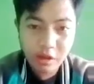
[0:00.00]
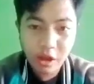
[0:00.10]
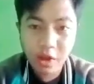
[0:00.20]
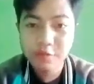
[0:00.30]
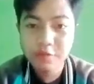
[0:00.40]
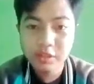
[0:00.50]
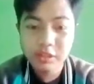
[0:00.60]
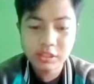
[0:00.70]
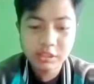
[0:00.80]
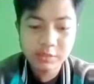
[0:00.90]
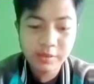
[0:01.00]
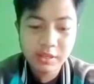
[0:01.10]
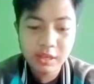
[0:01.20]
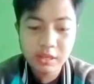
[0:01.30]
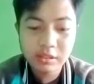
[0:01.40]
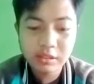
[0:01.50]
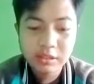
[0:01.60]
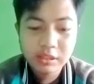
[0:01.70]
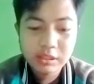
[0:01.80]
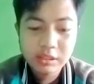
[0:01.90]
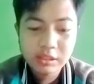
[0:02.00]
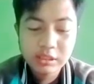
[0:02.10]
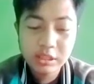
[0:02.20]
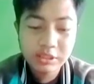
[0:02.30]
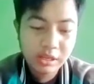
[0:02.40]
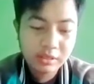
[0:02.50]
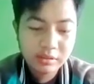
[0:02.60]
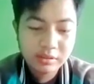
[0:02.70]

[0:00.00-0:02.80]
of the speaking teaching.